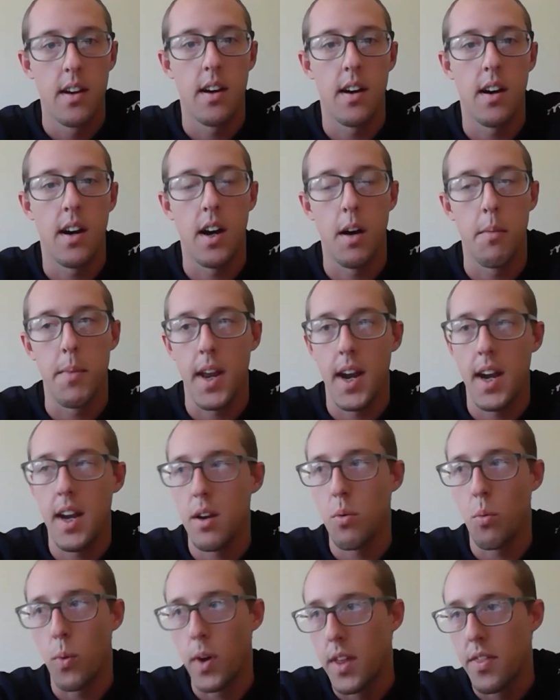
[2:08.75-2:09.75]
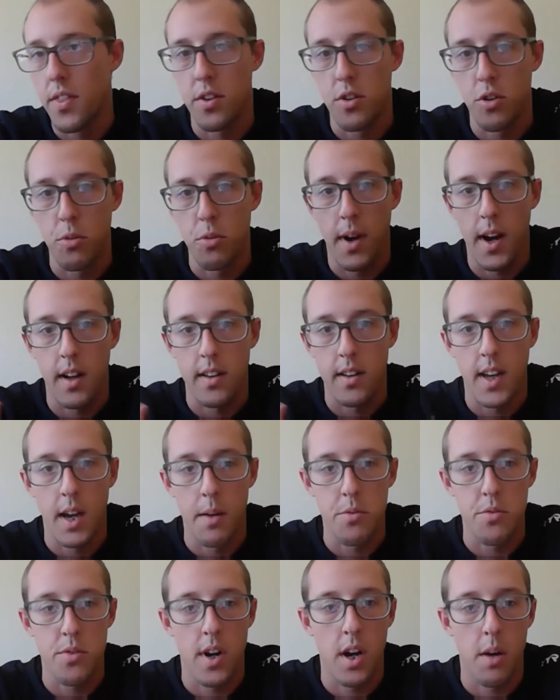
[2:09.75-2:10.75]
And I didn't win the 2 mile
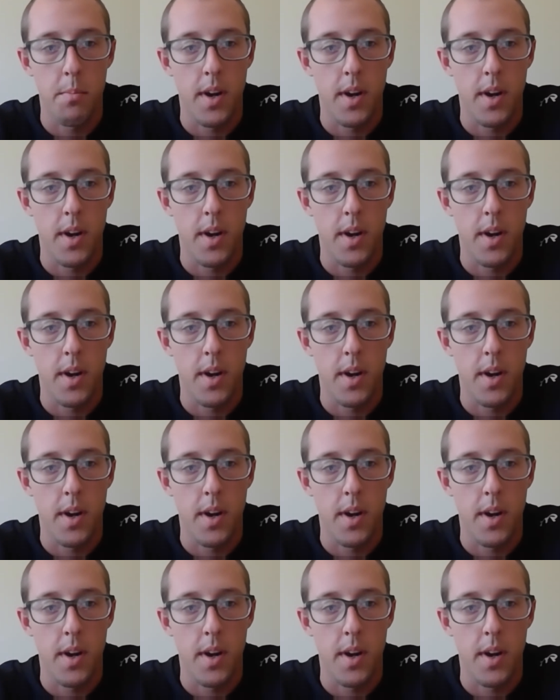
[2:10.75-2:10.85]
time trial,